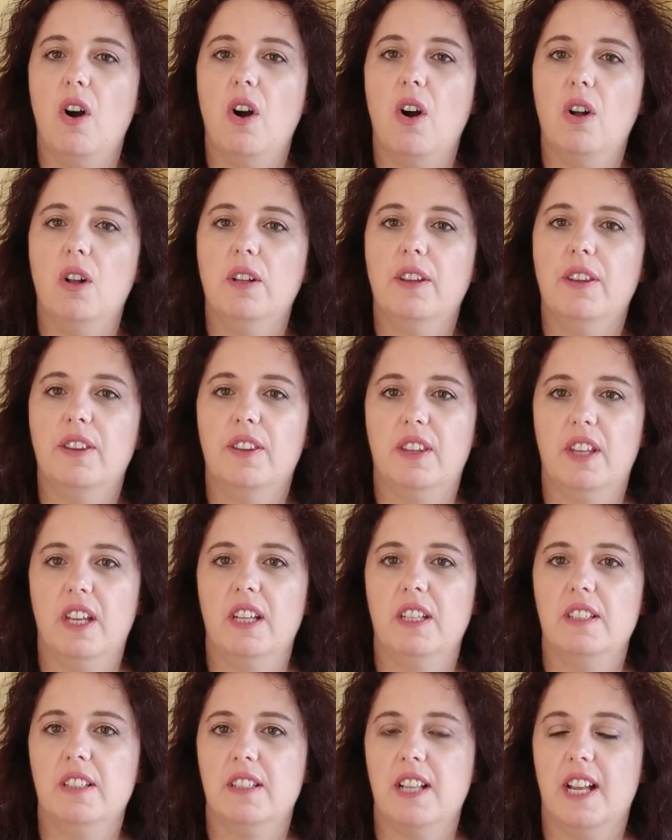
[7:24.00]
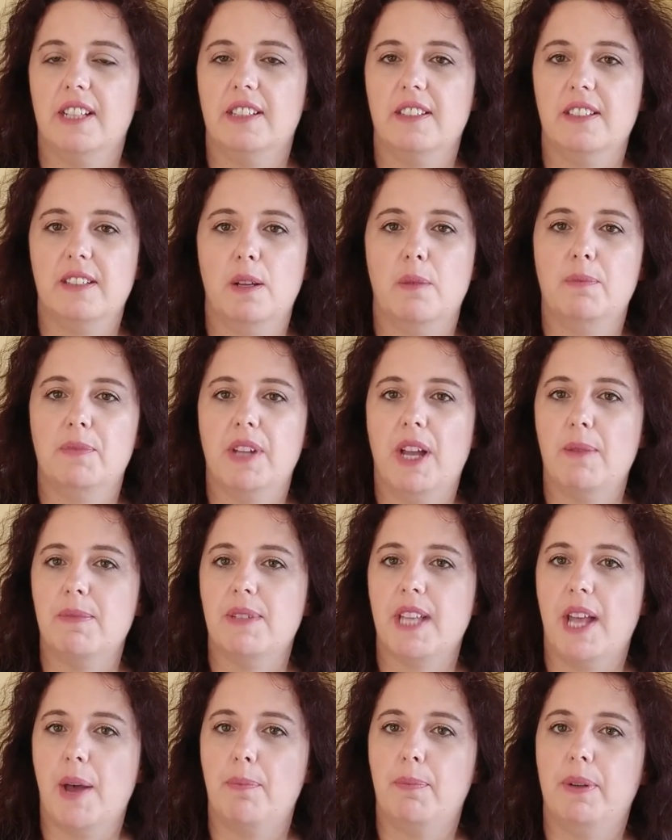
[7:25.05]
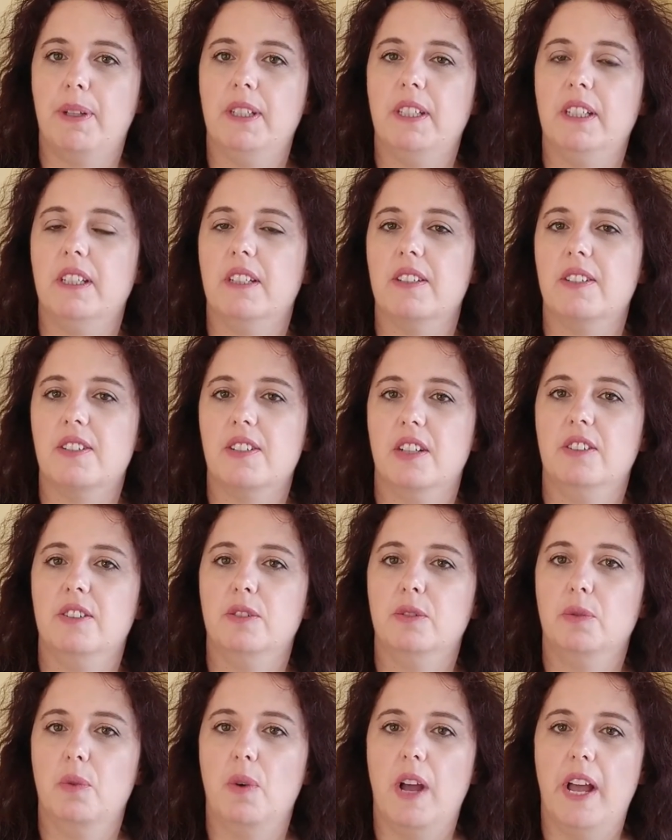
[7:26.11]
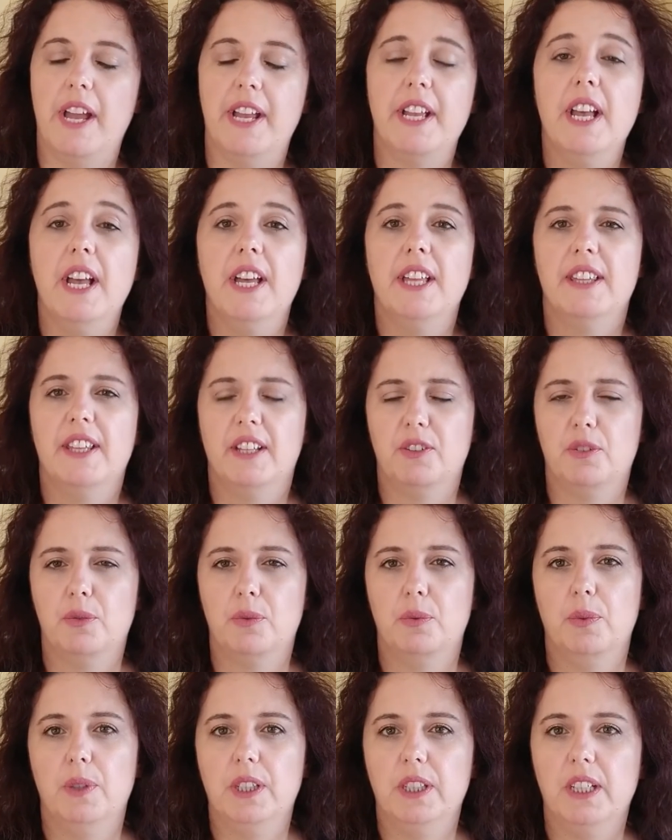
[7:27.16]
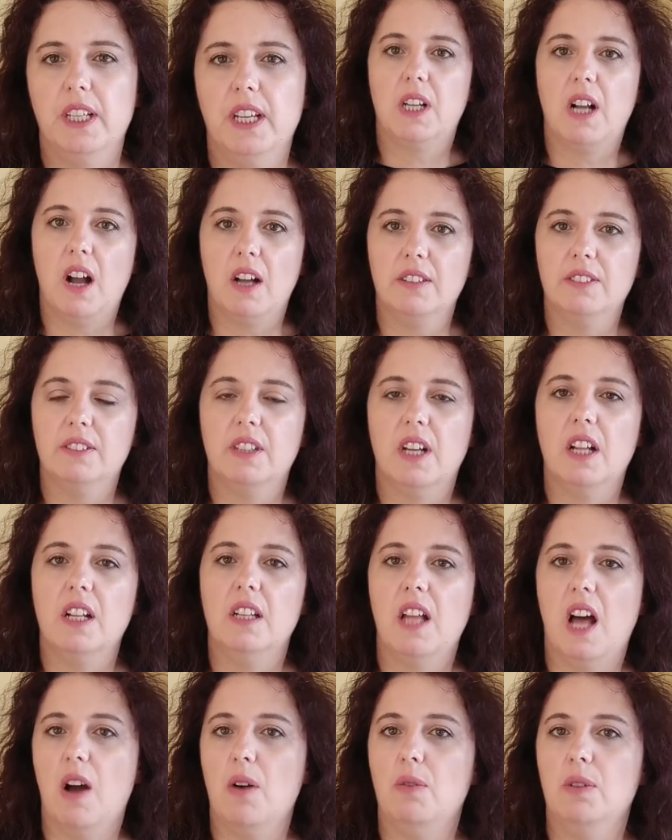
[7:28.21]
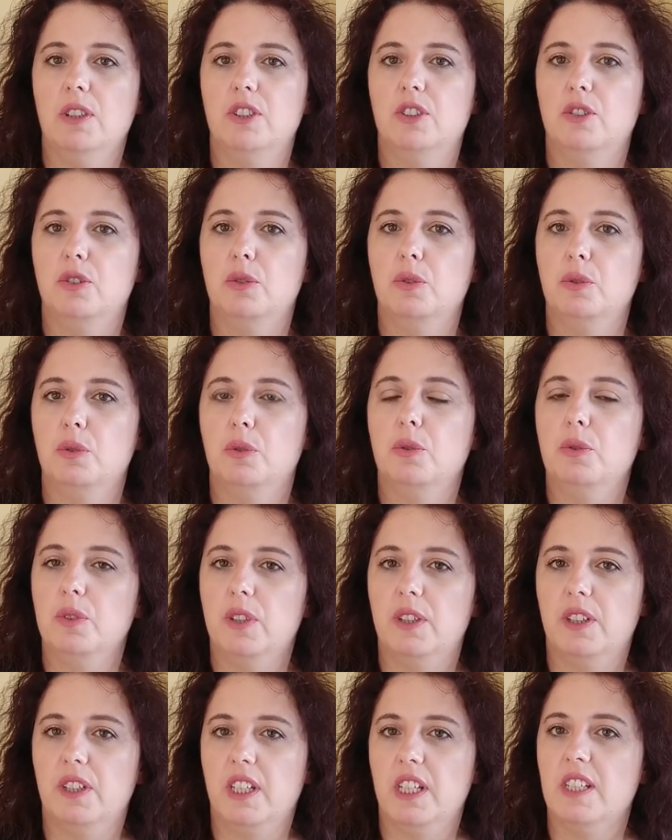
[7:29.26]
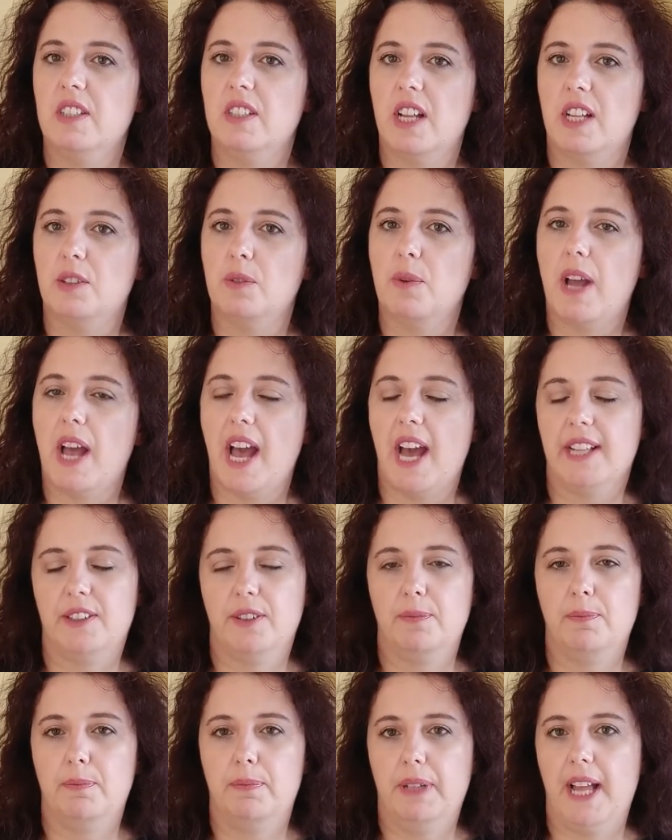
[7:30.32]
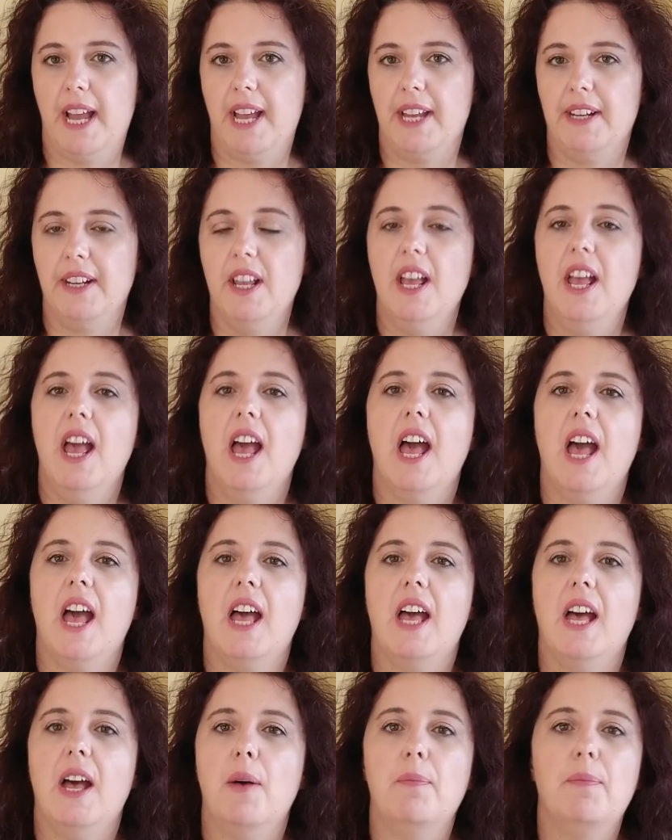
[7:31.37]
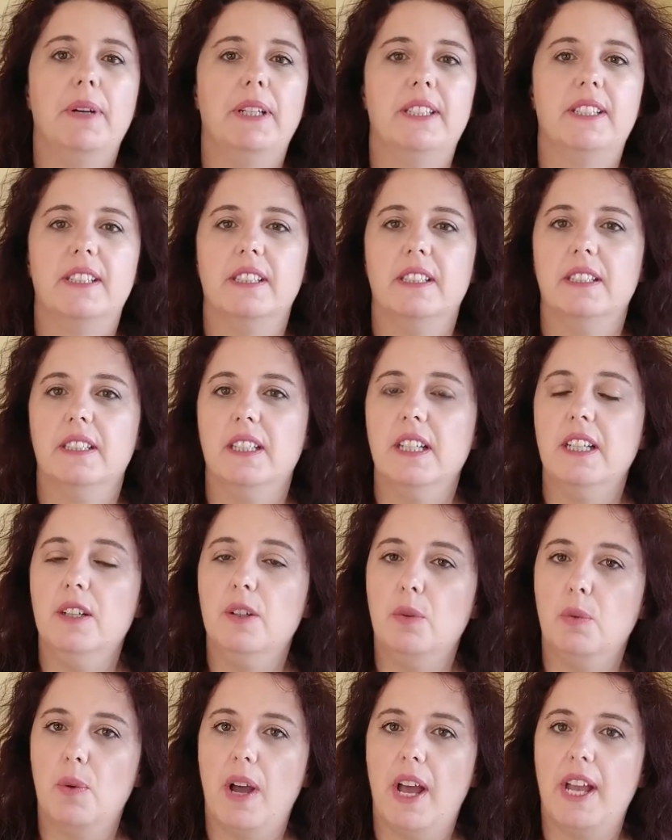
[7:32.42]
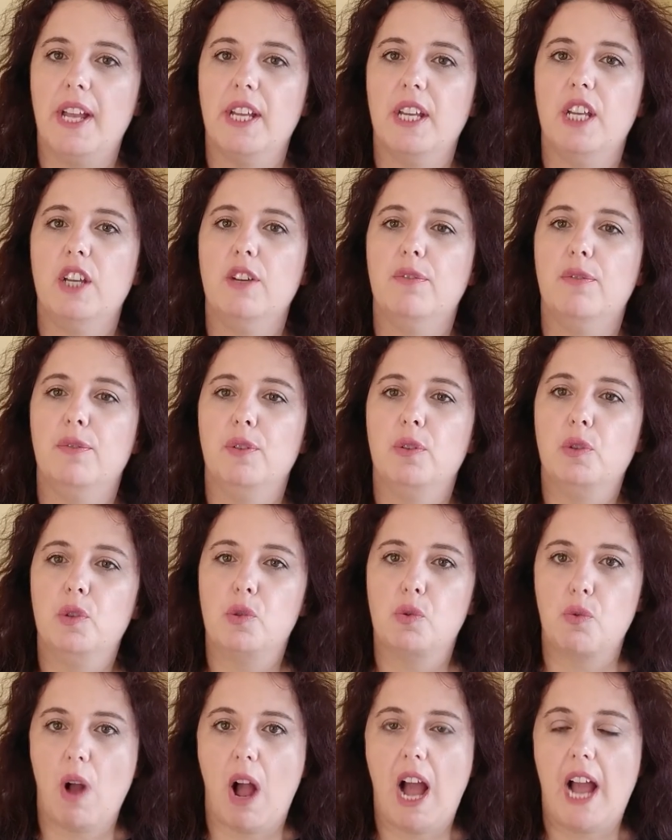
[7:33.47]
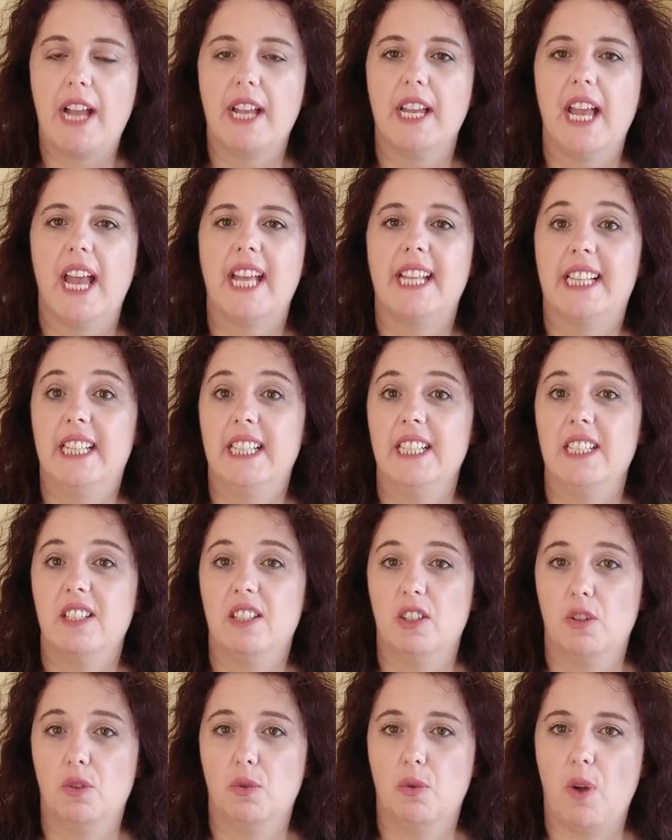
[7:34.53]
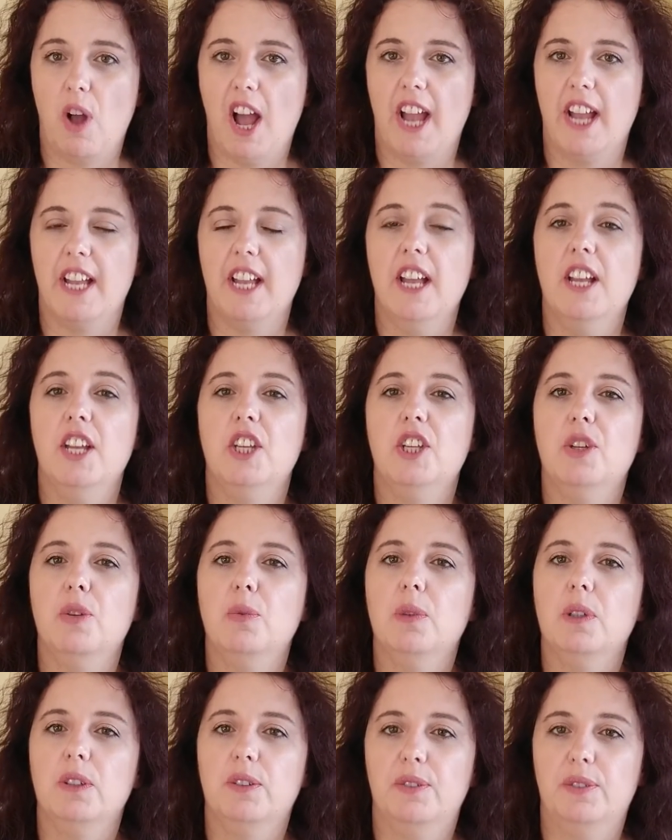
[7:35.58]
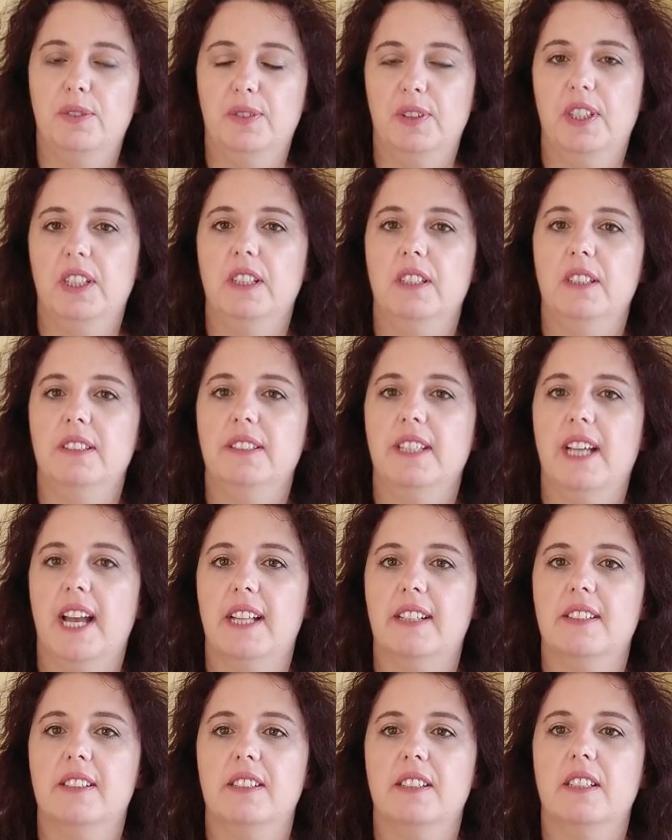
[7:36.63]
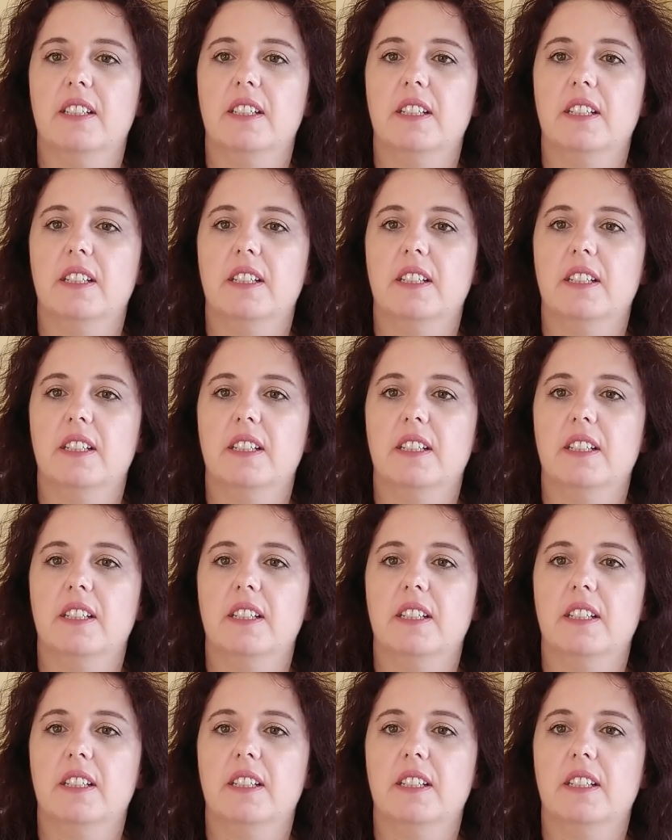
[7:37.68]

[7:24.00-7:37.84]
all things that sometimes happen in a sudden way that really can't allow us to do the things that we had planned. But in a way, if you try, at least try, you will feel that